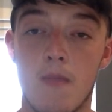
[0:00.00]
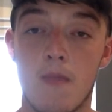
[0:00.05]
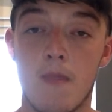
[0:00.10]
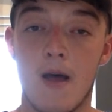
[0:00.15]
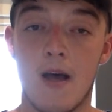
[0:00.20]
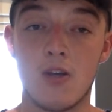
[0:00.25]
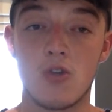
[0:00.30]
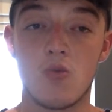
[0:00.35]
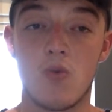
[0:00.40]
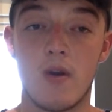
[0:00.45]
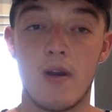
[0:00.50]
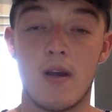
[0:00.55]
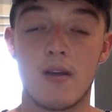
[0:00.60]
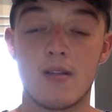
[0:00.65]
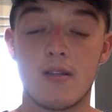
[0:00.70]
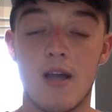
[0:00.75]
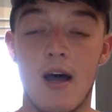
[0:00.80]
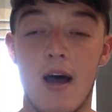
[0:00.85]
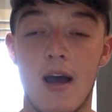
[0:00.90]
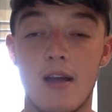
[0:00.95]
that's when I
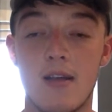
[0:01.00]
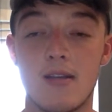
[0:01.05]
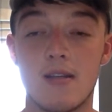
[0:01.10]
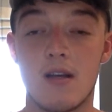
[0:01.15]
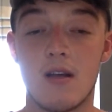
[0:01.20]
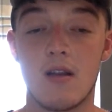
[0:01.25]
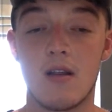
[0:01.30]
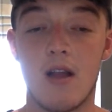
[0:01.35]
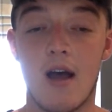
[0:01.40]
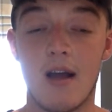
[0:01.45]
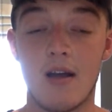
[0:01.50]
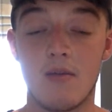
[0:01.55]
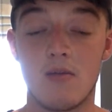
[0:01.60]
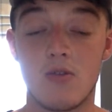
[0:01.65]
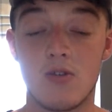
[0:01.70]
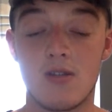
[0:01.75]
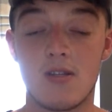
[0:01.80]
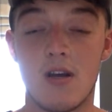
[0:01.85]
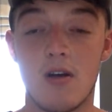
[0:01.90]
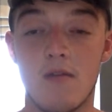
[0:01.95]
started
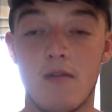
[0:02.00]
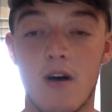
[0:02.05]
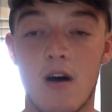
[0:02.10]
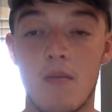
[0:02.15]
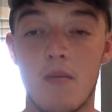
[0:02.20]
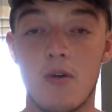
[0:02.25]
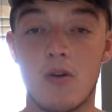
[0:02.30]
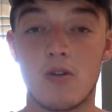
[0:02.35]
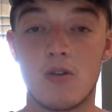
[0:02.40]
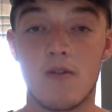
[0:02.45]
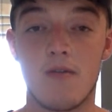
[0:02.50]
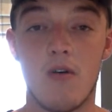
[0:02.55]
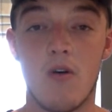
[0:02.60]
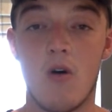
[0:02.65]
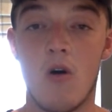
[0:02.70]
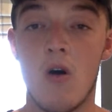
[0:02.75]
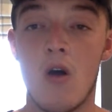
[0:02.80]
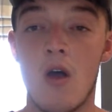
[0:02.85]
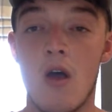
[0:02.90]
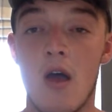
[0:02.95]
to self-harm, because I
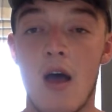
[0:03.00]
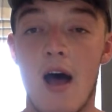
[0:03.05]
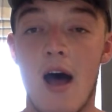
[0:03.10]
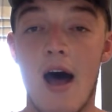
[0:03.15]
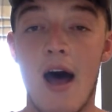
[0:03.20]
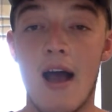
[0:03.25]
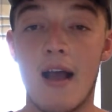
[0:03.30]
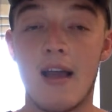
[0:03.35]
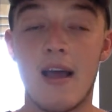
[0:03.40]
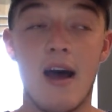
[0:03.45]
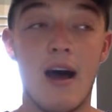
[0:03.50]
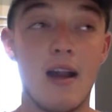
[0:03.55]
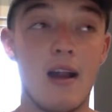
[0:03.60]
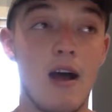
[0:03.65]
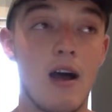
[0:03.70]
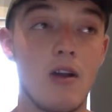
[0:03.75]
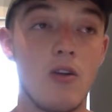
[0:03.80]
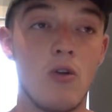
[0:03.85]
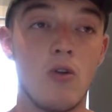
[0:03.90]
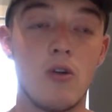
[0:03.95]
thought, I can't
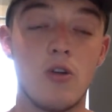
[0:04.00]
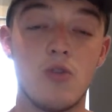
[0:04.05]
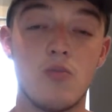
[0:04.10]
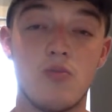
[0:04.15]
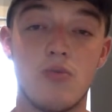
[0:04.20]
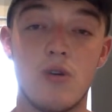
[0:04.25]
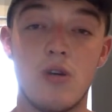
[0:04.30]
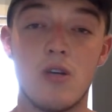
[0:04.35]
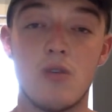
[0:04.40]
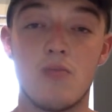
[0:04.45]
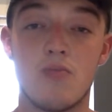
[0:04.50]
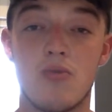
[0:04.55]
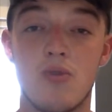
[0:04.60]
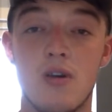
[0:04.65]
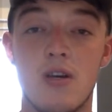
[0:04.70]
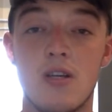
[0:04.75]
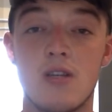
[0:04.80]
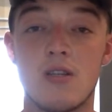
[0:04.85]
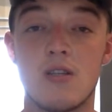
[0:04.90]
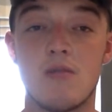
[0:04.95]
acknowledge praise.
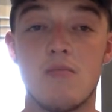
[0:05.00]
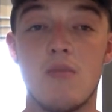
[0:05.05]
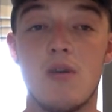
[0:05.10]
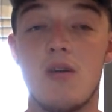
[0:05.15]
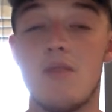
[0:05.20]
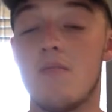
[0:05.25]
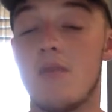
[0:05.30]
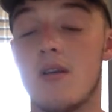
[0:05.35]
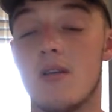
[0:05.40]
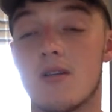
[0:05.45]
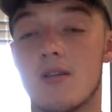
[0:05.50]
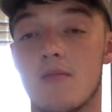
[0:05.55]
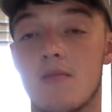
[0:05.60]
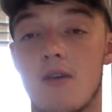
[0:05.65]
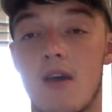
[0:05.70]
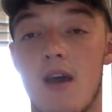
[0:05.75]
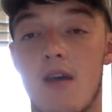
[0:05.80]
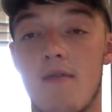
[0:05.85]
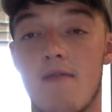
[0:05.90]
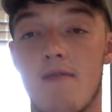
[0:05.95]
Praise to me means I'm
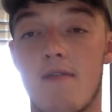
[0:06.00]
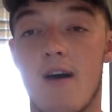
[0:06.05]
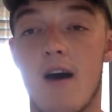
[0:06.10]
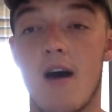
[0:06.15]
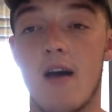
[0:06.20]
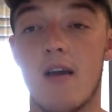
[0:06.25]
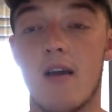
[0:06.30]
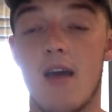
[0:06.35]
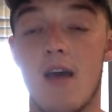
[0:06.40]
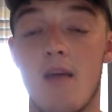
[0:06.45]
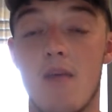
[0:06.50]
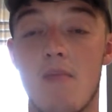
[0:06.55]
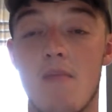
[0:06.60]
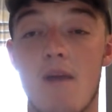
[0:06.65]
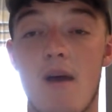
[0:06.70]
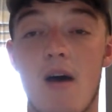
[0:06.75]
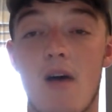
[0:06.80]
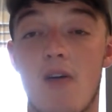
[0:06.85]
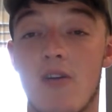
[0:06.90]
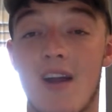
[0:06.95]
getting fat and getting
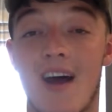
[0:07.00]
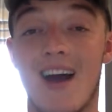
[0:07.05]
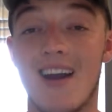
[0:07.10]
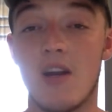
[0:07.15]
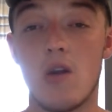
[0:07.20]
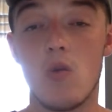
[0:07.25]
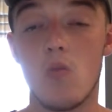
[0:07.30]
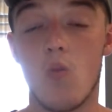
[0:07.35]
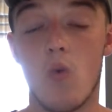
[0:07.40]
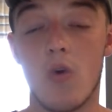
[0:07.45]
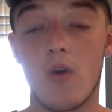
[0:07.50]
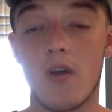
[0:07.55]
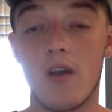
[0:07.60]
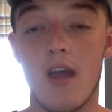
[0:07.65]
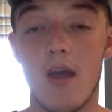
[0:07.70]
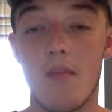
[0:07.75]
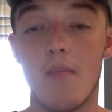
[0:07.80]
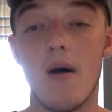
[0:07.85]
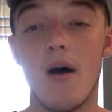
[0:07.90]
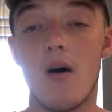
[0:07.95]
better, and I didn't want to
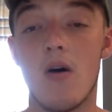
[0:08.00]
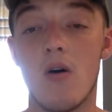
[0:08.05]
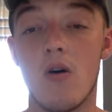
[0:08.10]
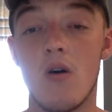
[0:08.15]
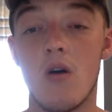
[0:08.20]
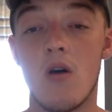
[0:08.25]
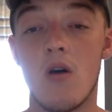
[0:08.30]
get better.